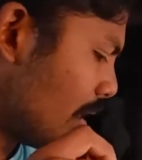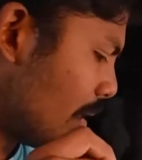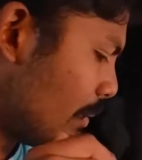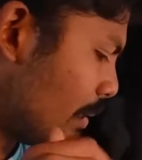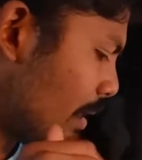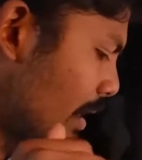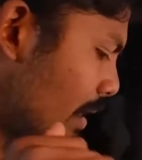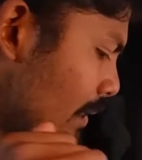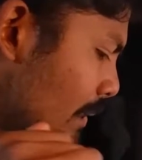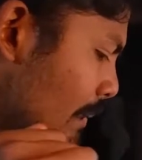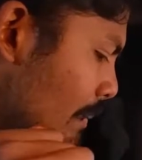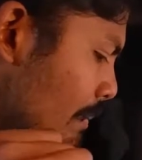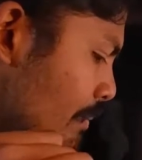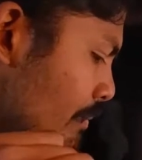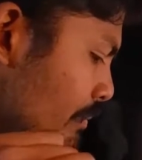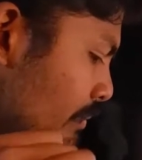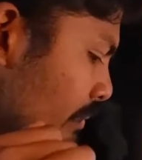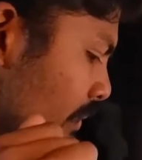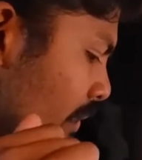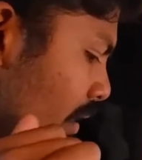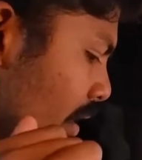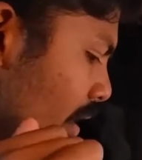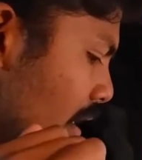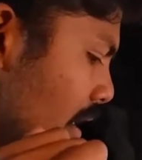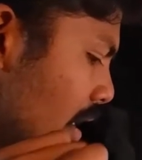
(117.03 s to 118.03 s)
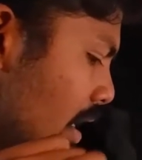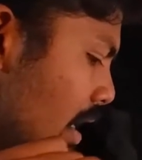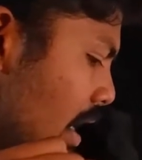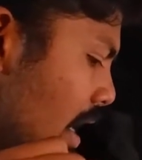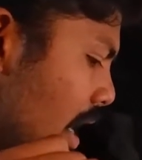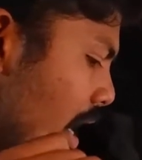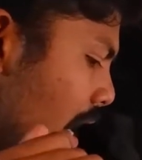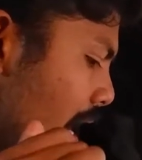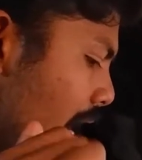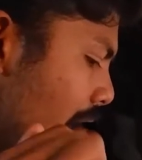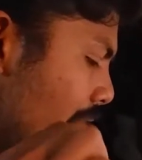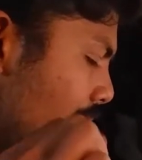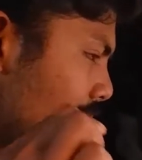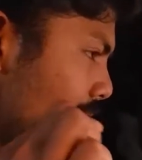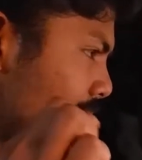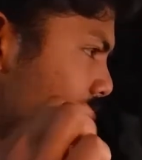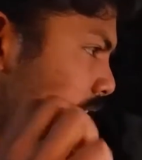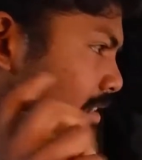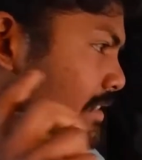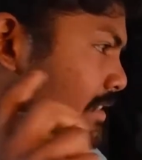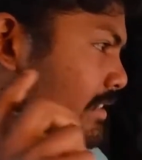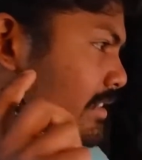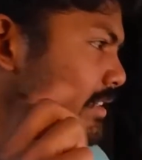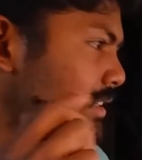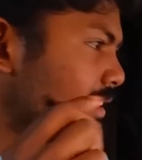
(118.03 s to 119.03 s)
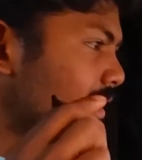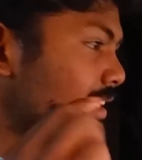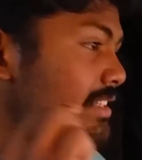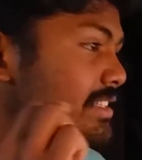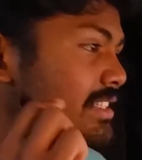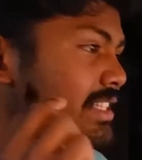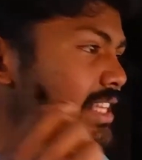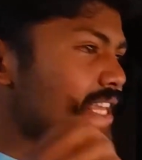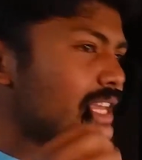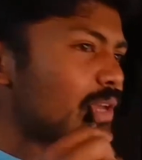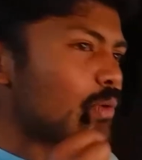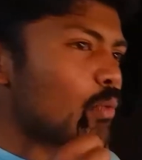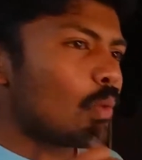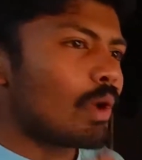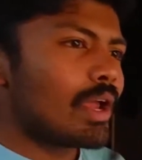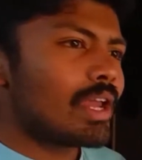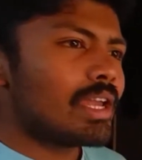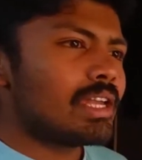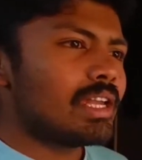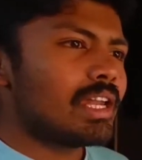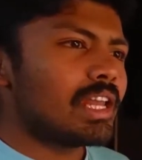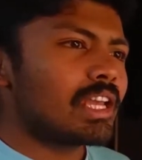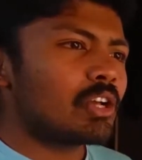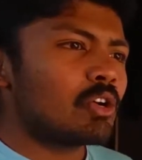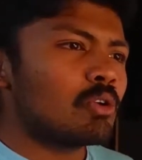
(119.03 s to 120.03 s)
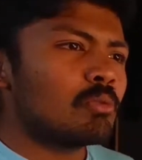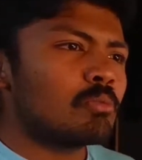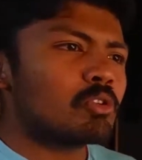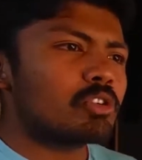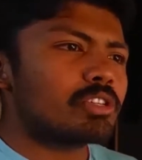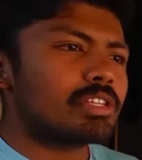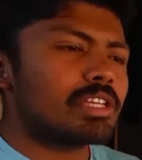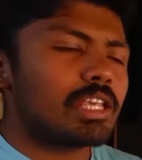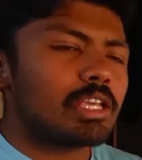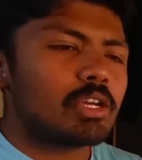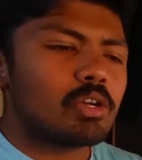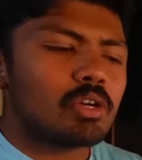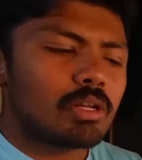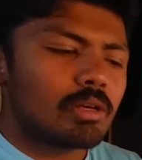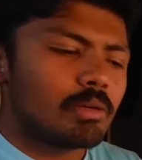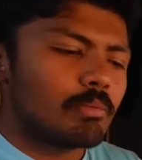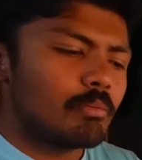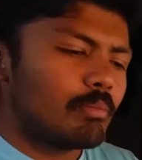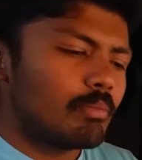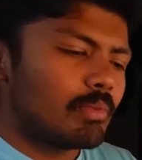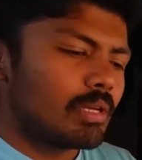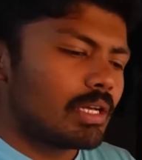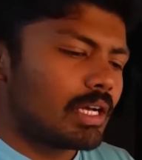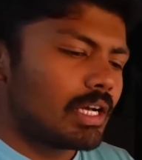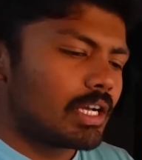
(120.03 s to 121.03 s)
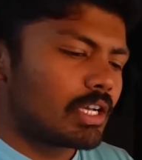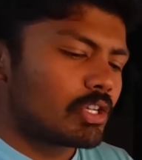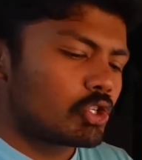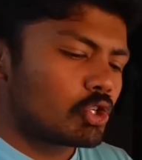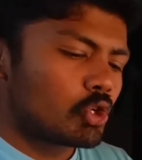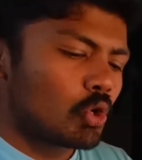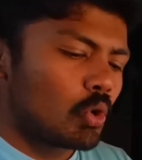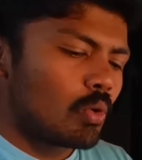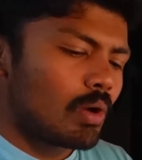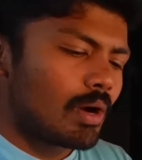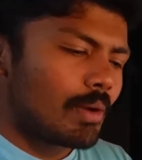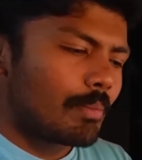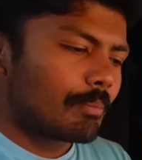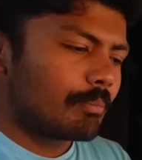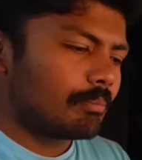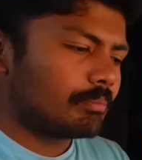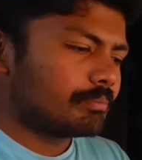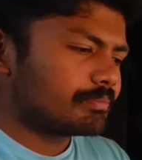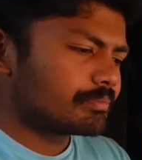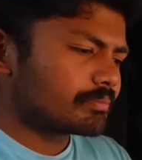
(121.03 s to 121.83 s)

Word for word: be about and let's see when Nekomamushi gonna uh, show up